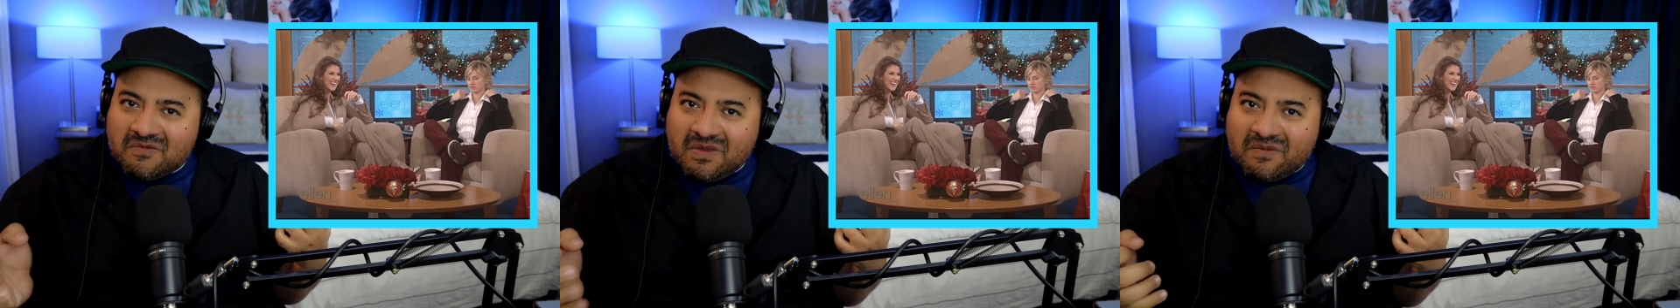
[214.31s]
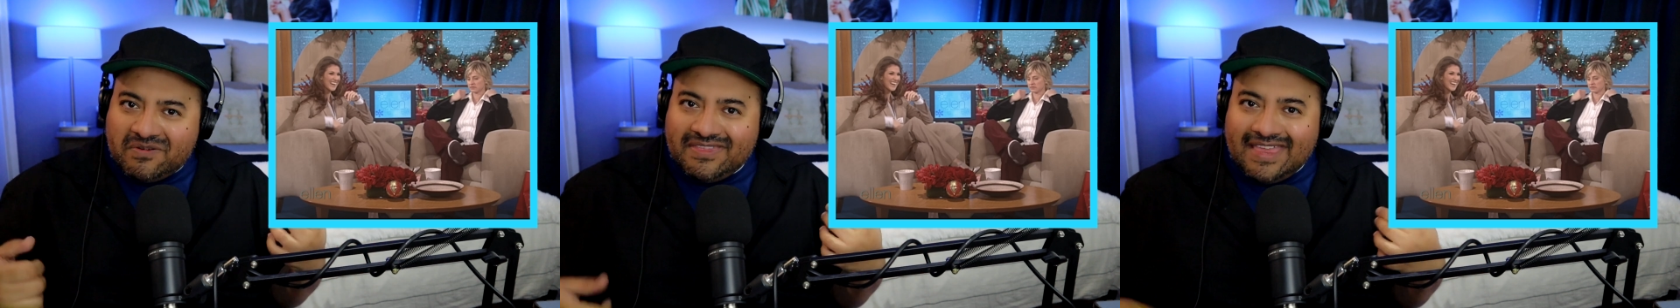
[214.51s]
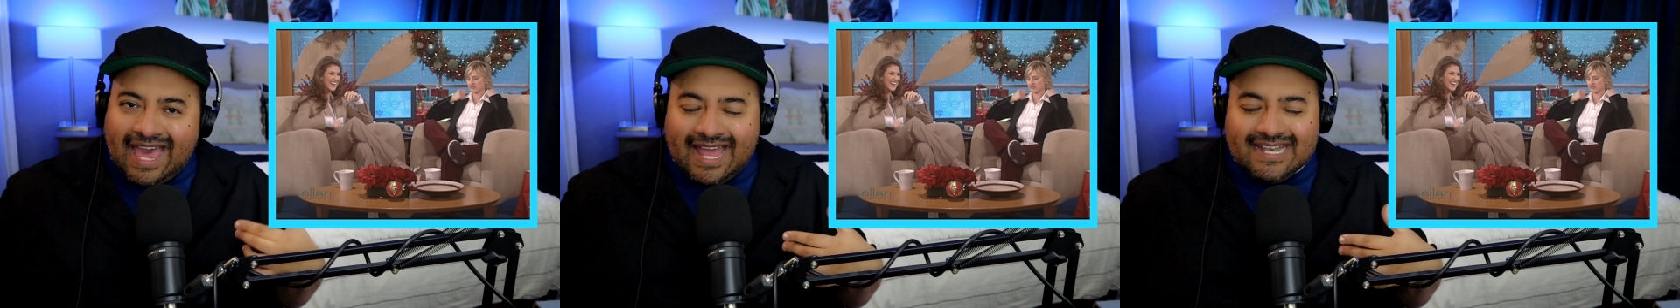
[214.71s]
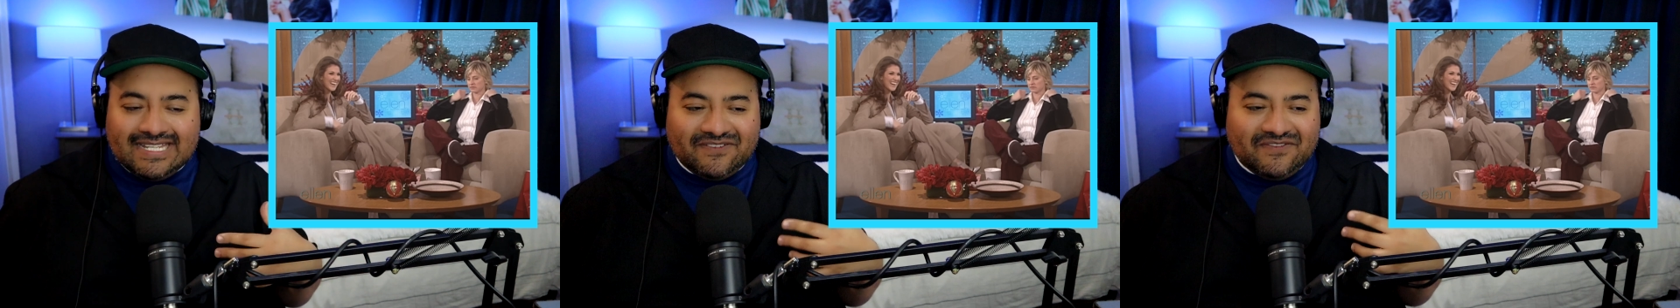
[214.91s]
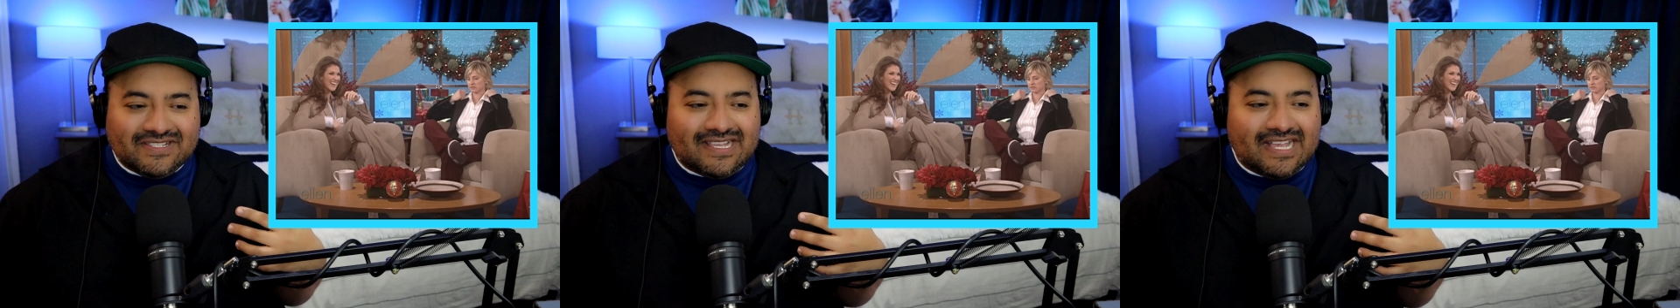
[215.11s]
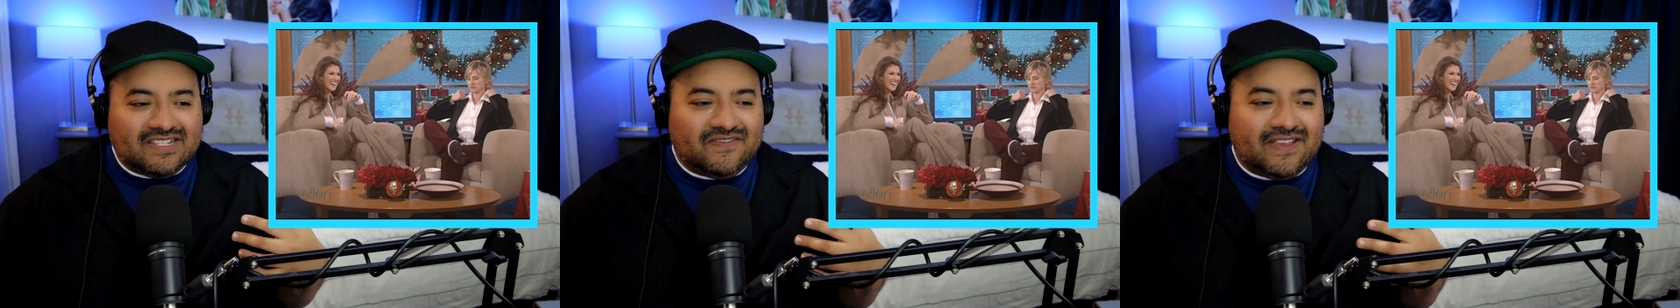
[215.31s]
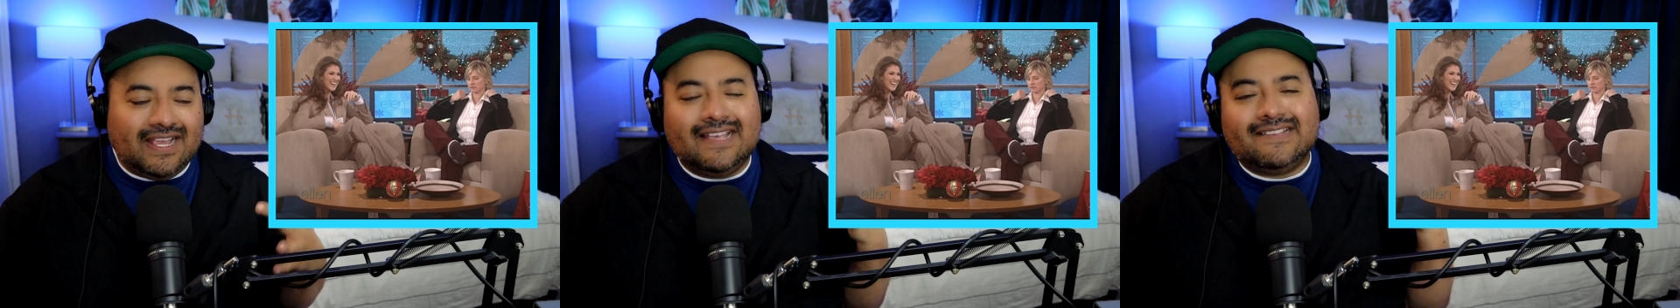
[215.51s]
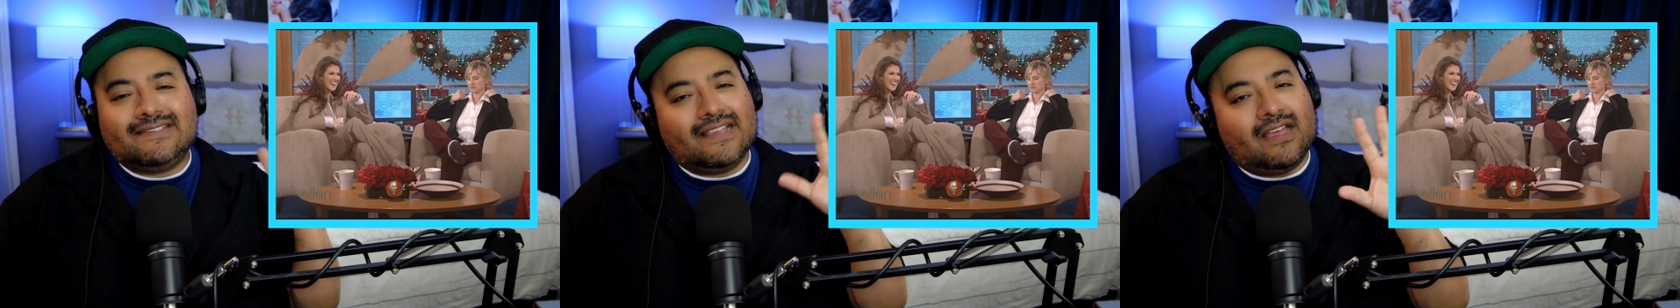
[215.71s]
Remember that? Divas Las
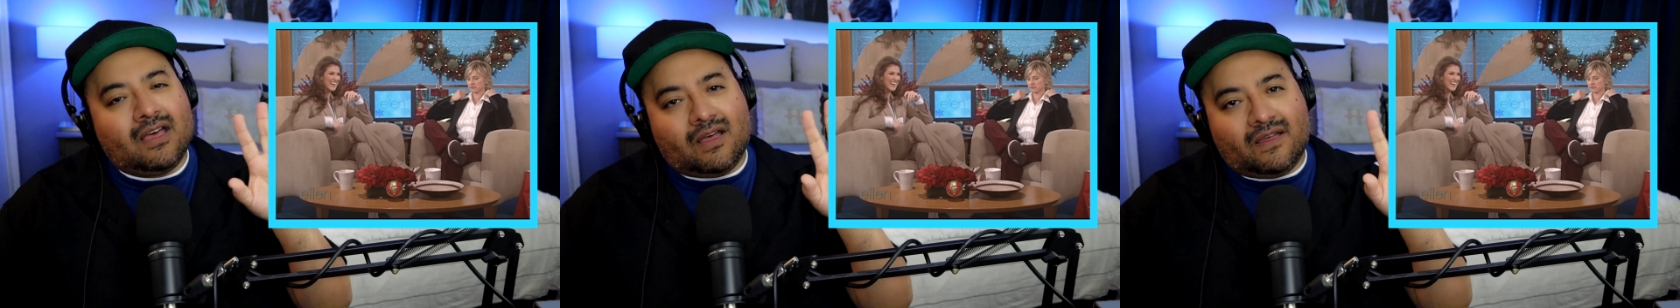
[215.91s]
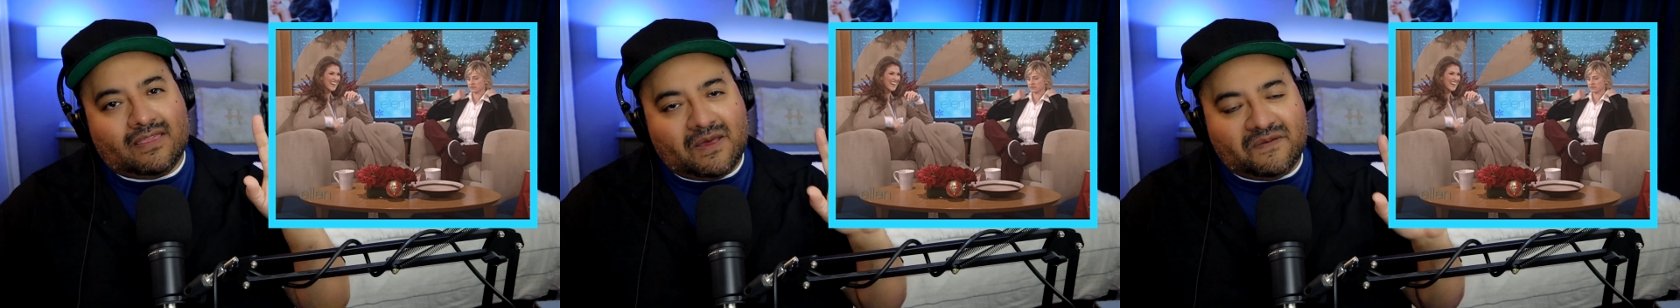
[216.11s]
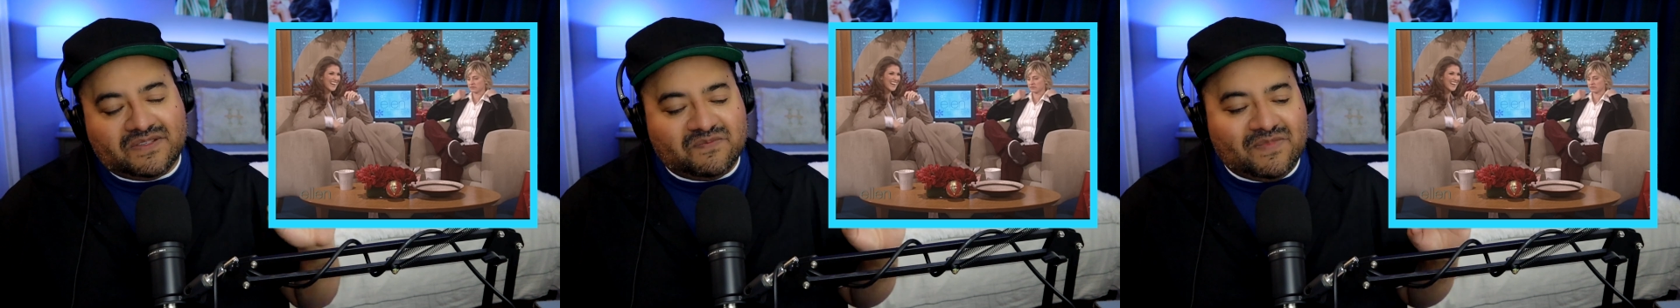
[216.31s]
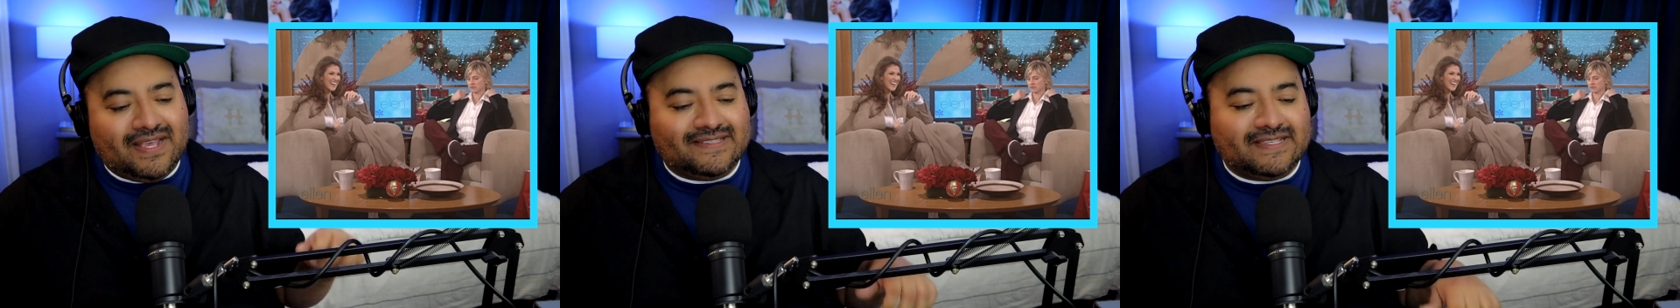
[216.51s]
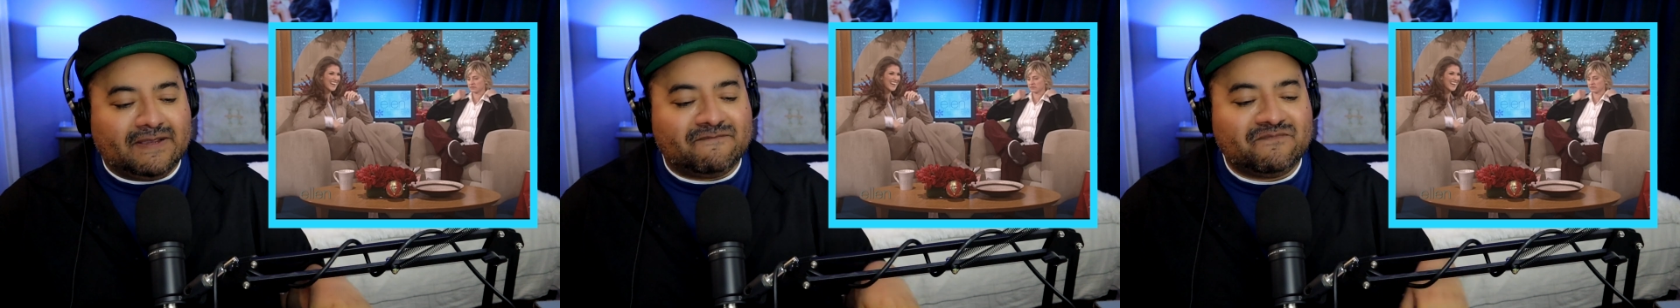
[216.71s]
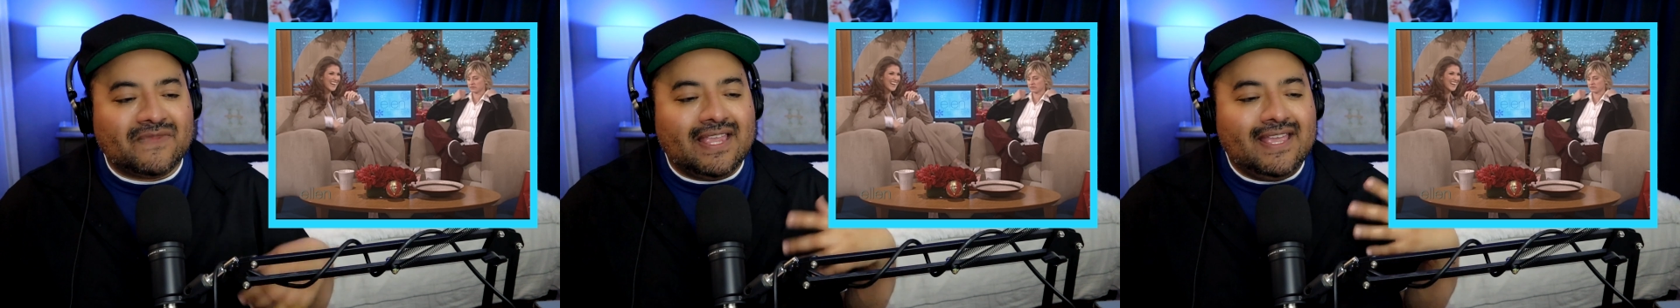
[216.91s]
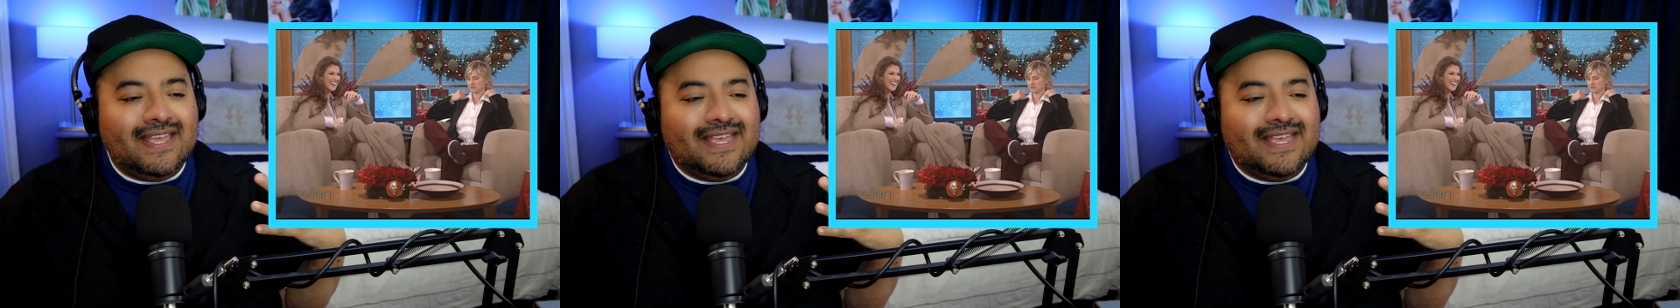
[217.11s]
Vegas? Oh, that was amazing.